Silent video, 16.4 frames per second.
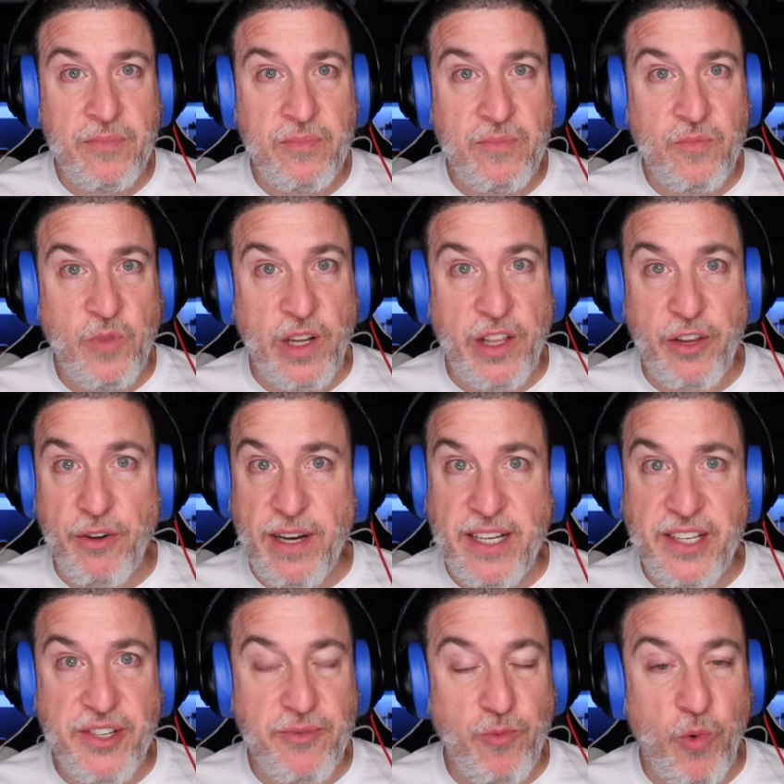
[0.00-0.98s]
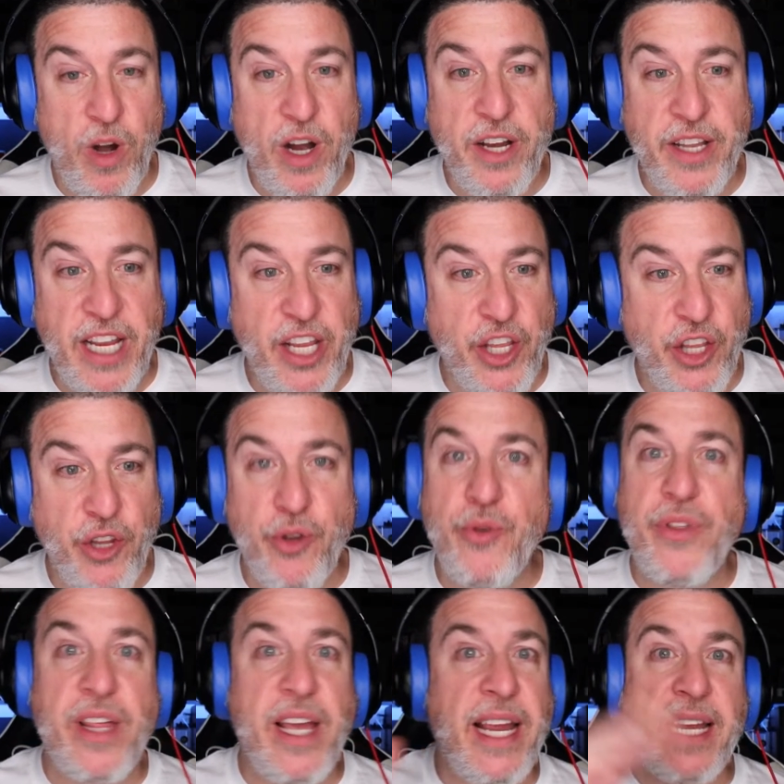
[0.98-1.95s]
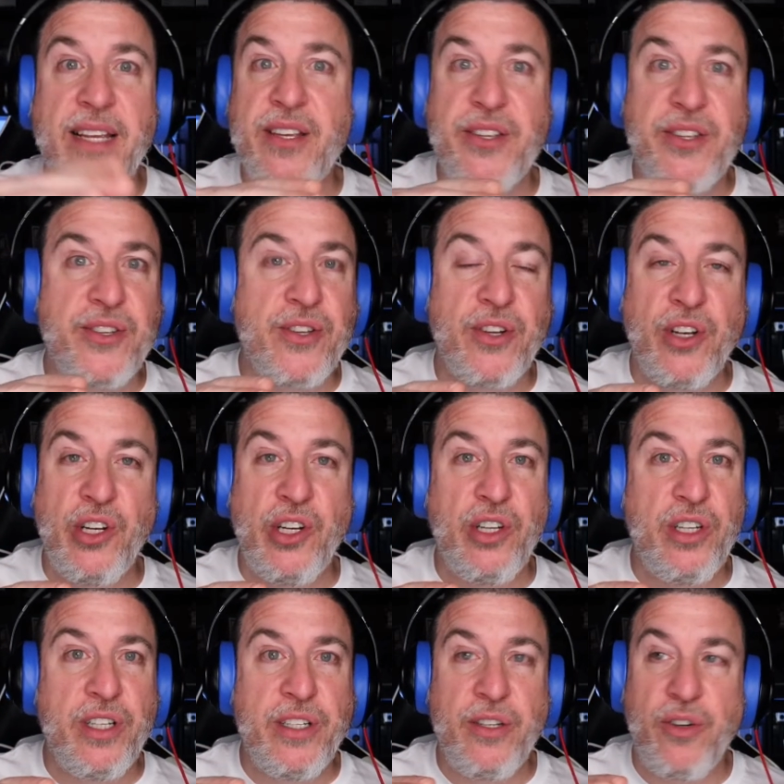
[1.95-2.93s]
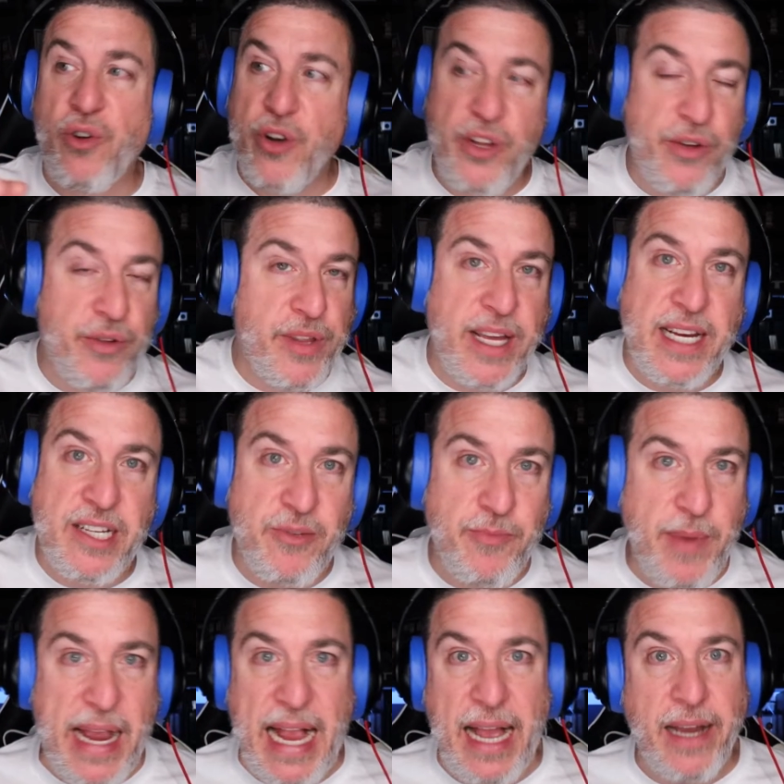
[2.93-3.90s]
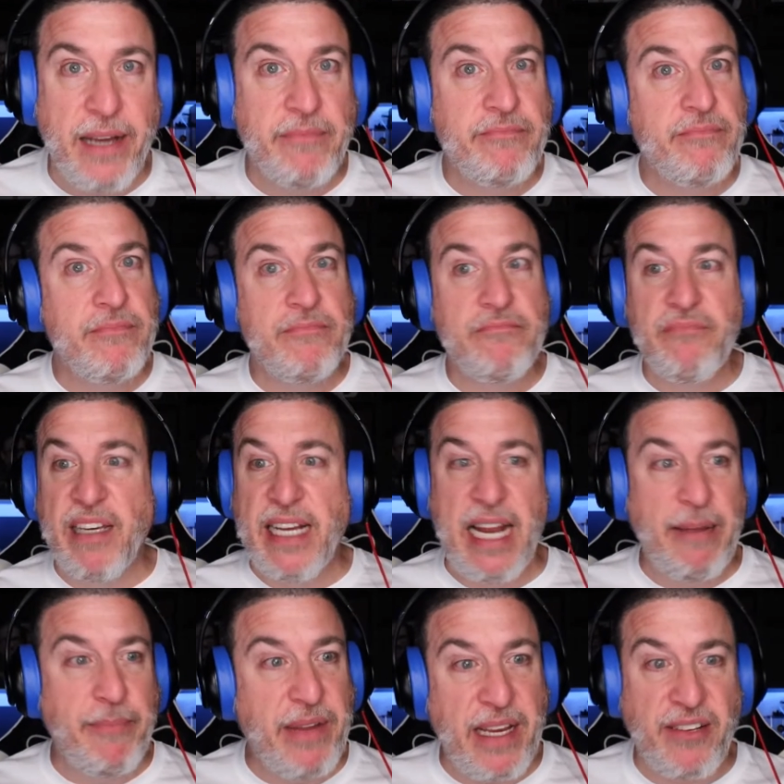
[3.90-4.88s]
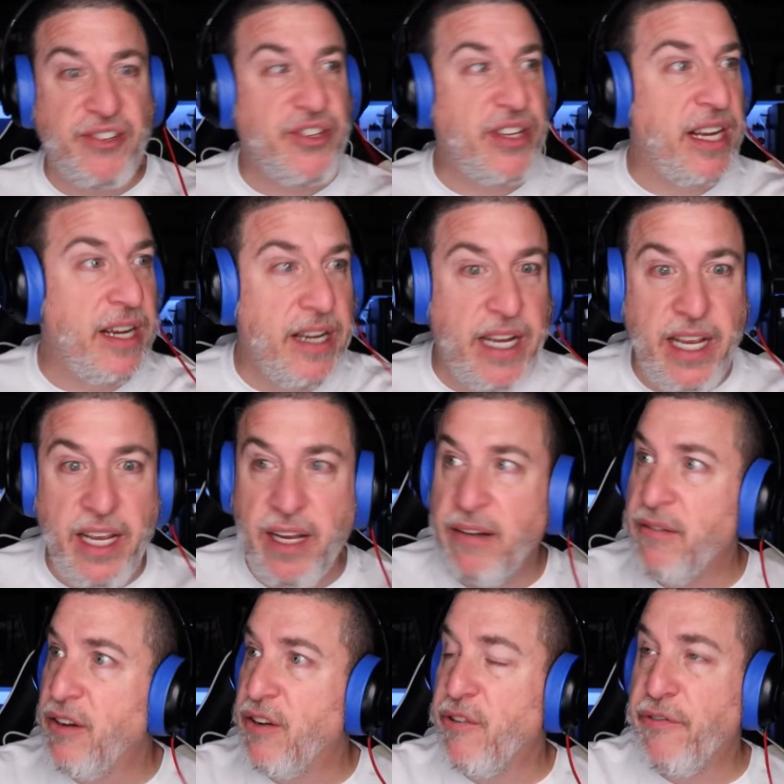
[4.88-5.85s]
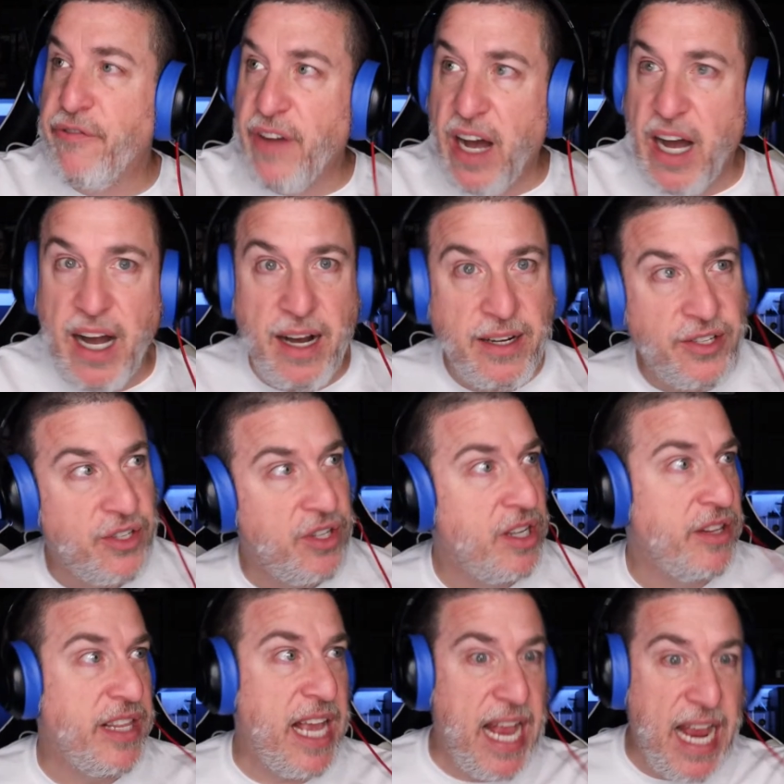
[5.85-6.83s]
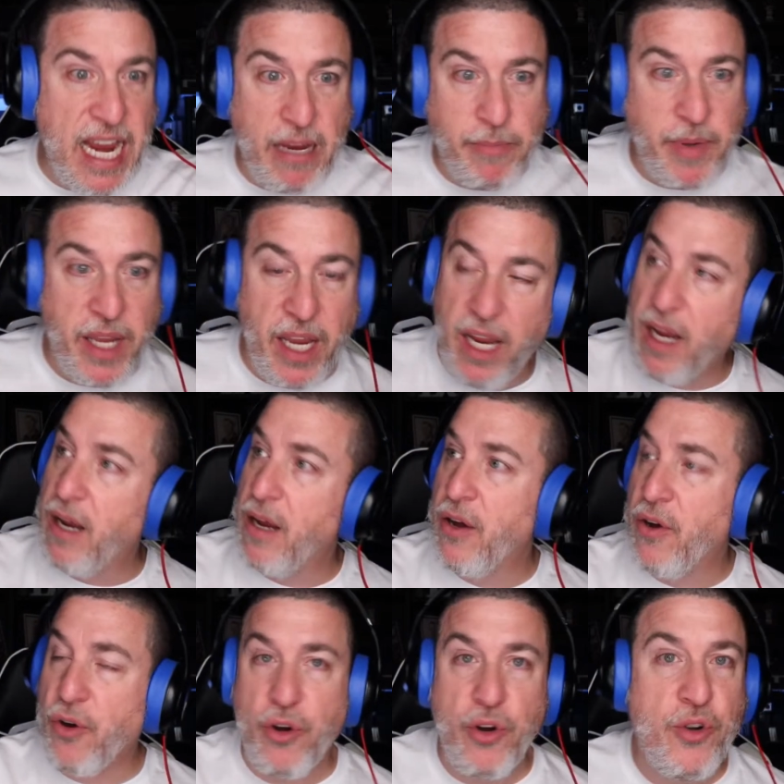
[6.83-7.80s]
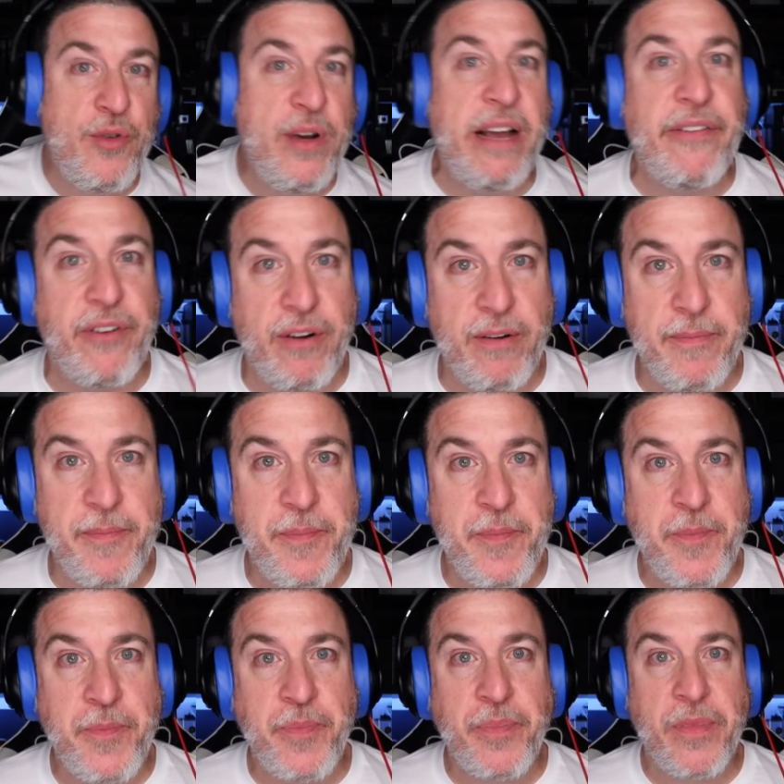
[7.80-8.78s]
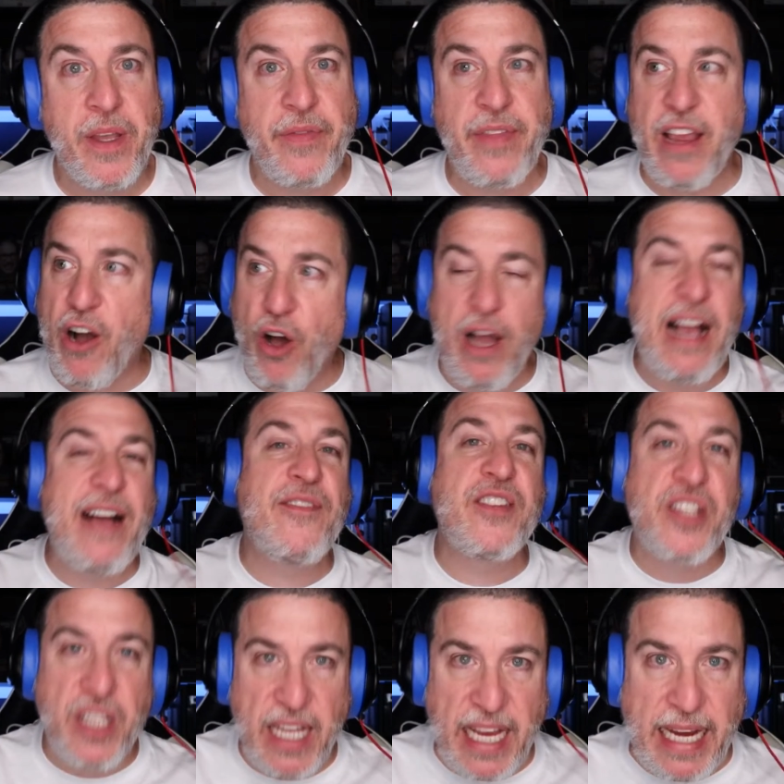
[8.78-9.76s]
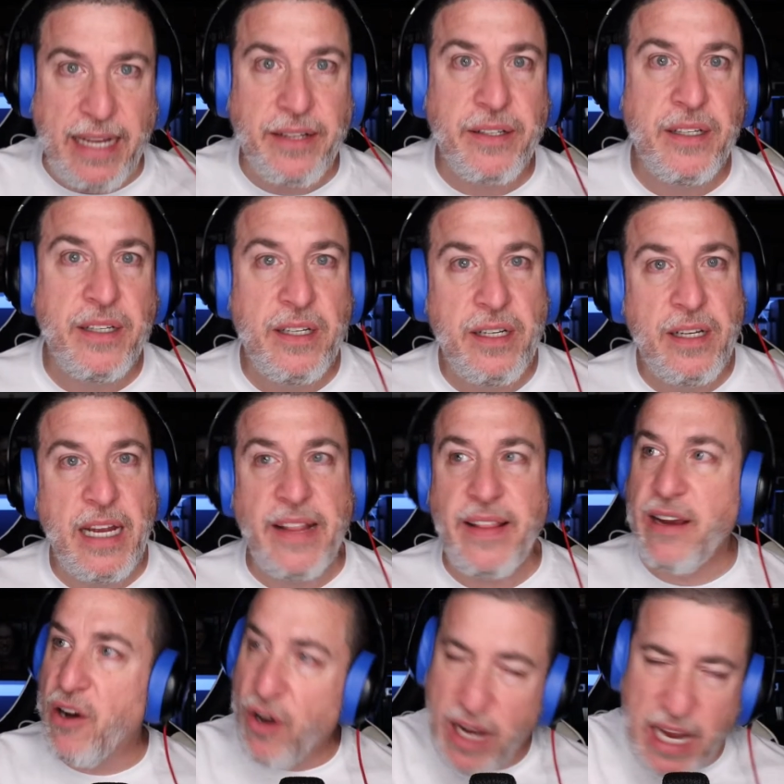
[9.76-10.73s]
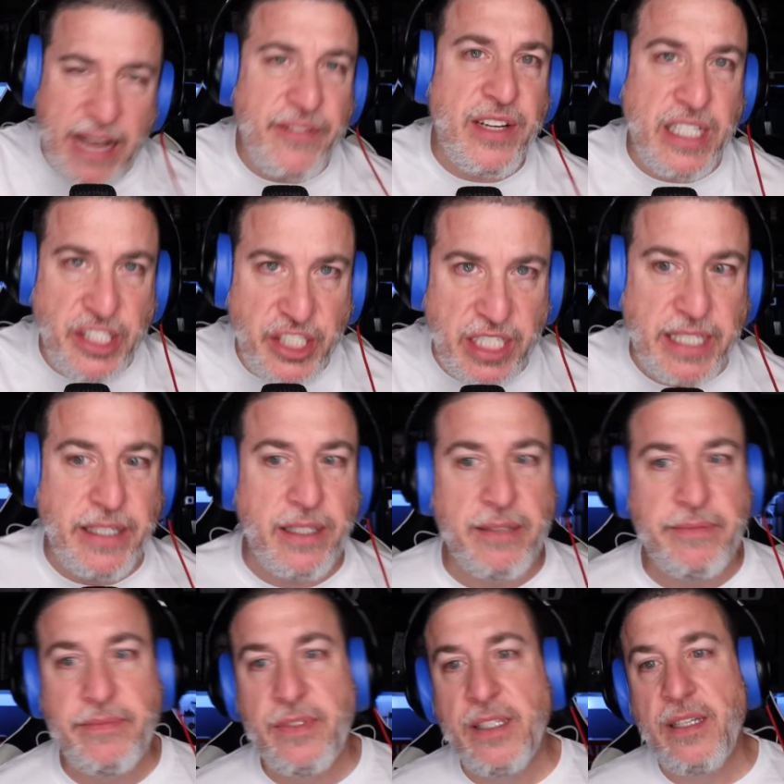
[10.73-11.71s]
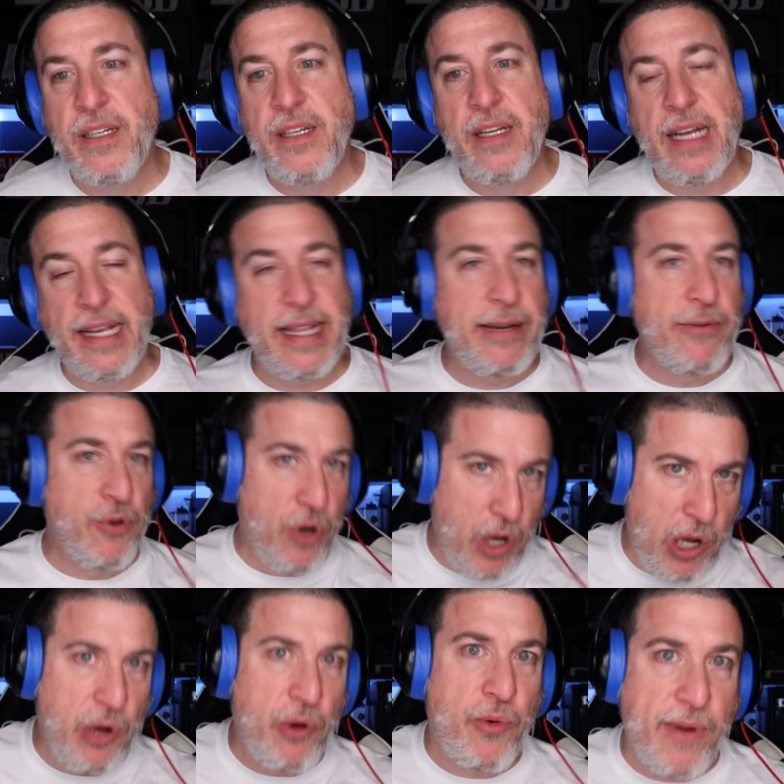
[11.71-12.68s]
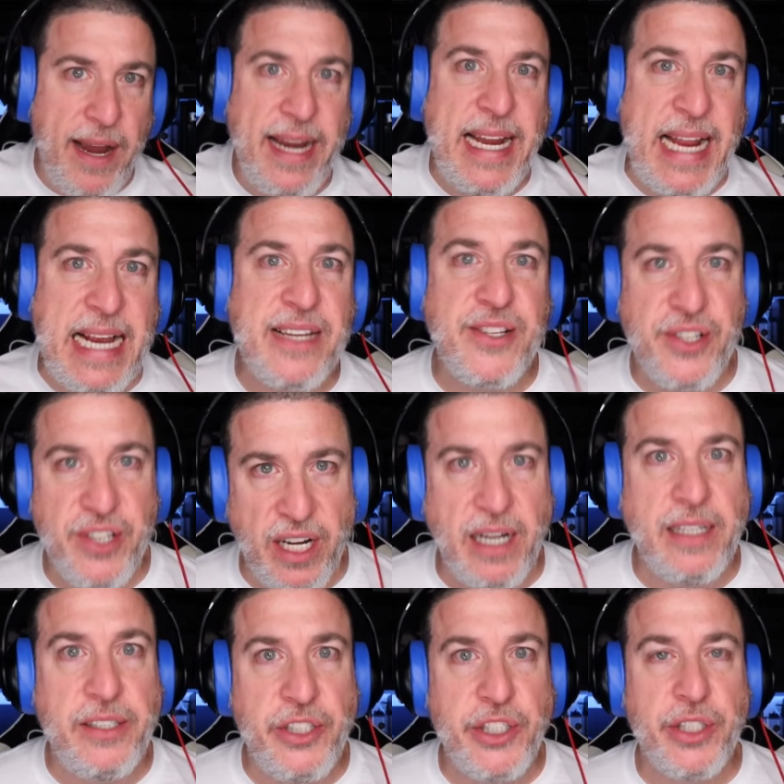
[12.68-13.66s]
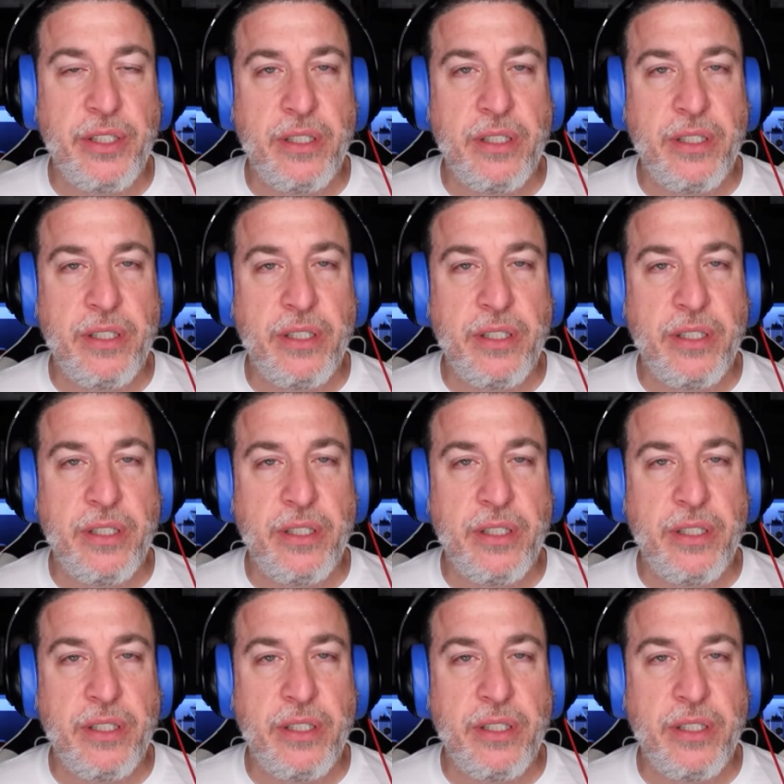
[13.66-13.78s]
whether it's one that you think is good or you think is bad, and I mean CNN, Fox, the AP, or whoever, they all have a slant and they all have an agenda. And they will all write as such.